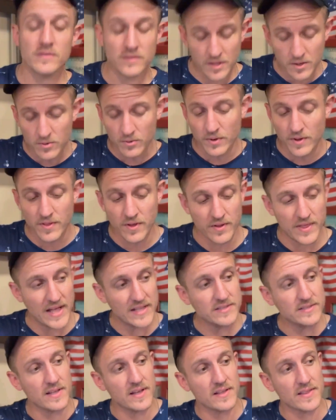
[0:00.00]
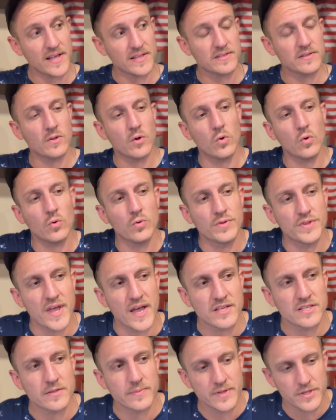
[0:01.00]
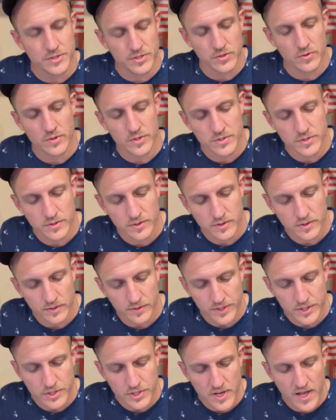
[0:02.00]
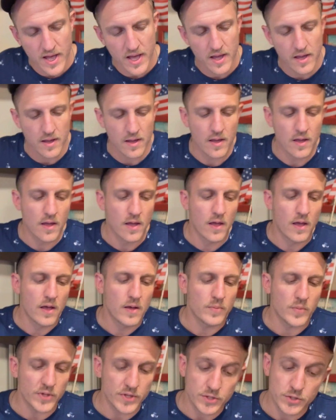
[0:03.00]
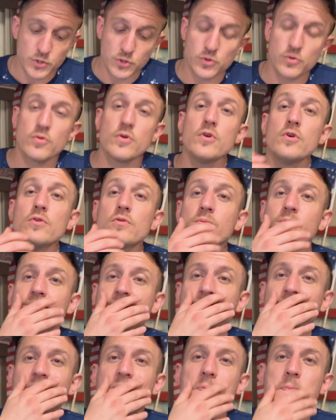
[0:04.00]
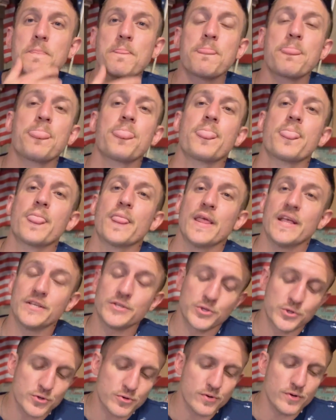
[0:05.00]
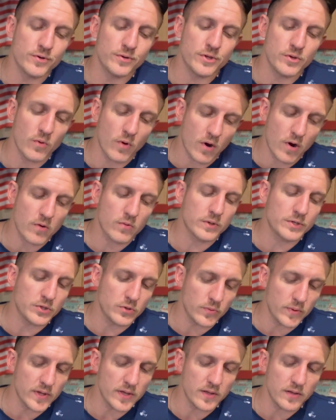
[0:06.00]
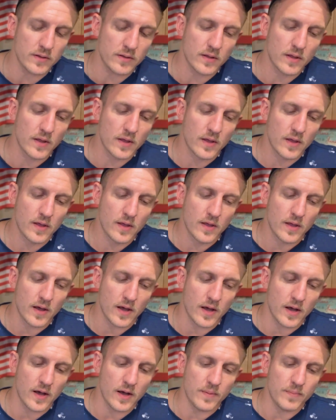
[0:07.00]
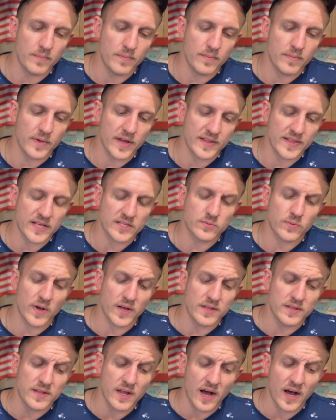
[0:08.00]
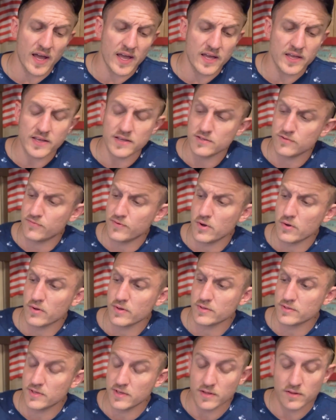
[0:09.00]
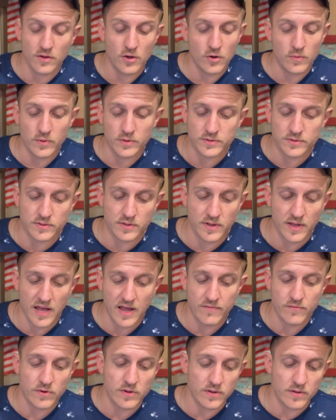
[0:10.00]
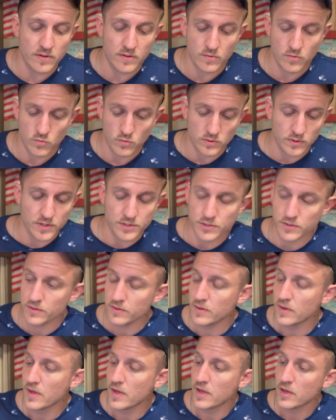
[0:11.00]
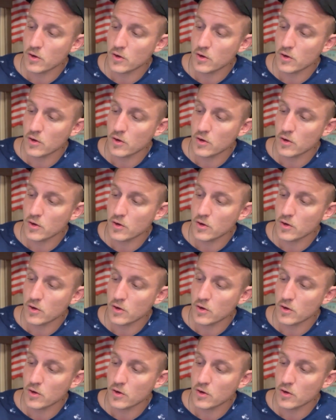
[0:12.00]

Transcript: Literally though, that's an Old Testament Jewish cliche, but it's true. It's true. You are what you eat. And that's why diet is focused in almost every religion.